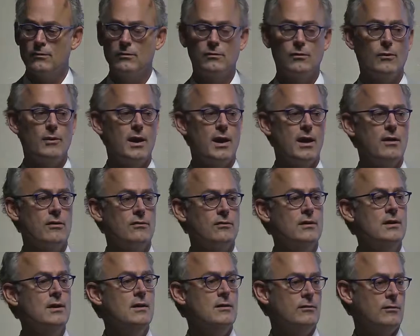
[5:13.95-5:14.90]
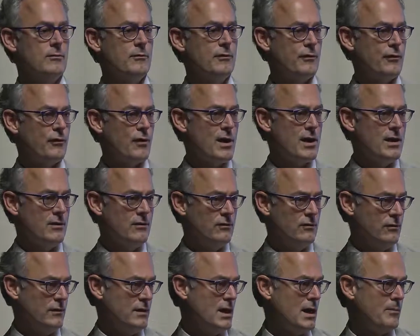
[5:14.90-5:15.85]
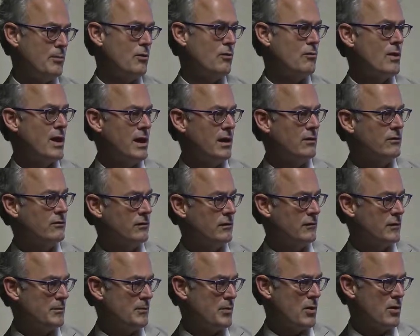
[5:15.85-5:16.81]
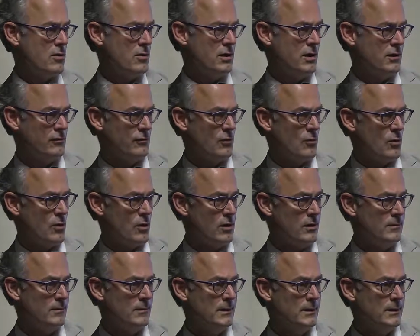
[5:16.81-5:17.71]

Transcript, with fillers: So he has some friends in the upper ranks of the party, as it were.